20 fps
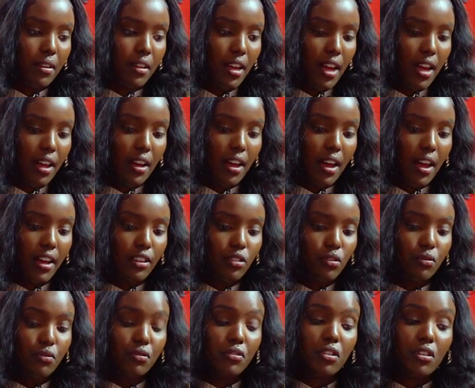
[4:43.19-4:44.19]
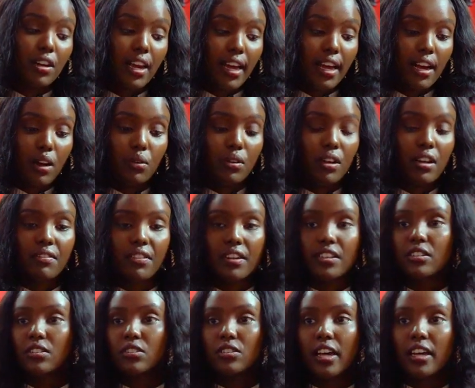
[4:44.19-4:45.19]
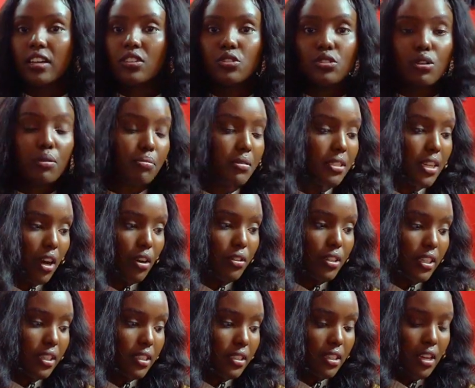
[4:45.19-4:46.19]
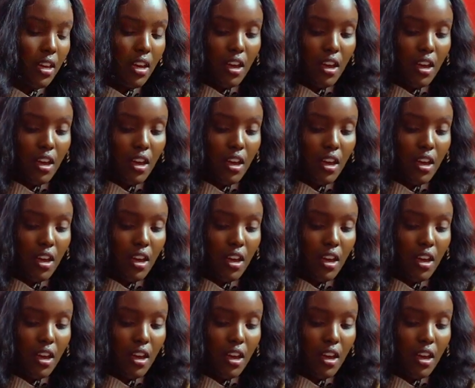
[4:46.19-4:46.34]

uh, I don't feel like I will ever like drop down and